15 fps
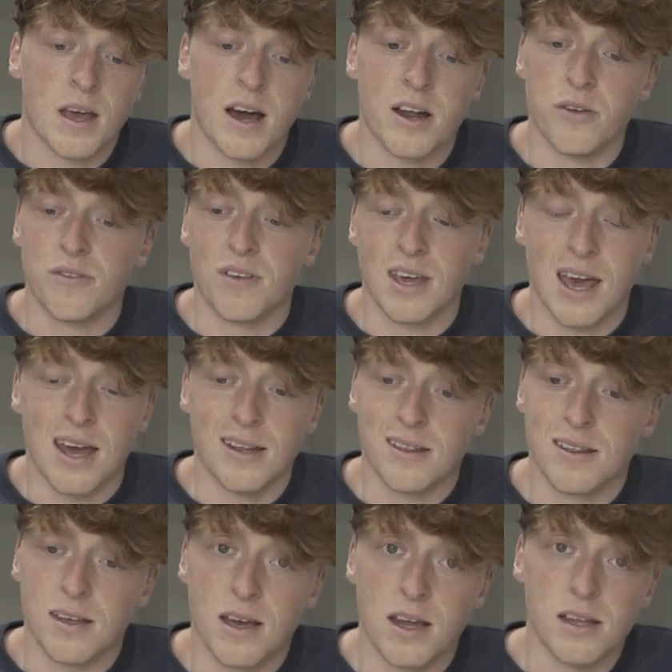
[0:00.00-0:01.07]
I don't take
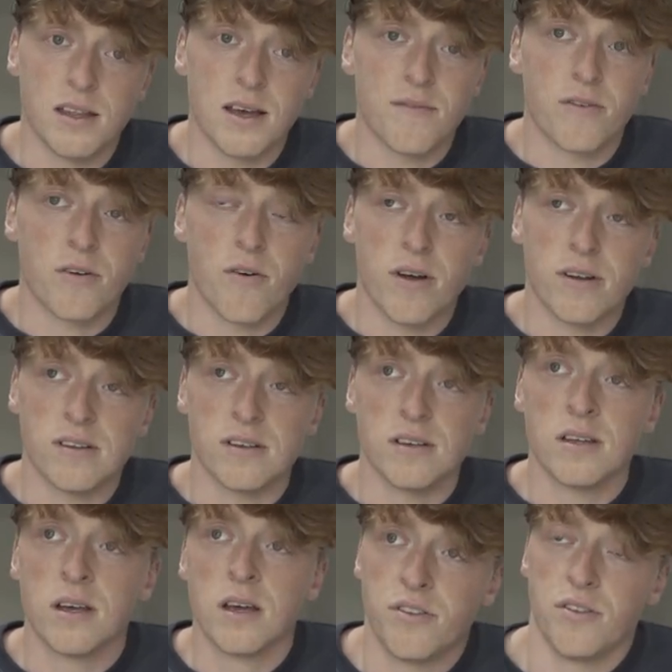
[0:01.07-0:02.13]
any of that for granted.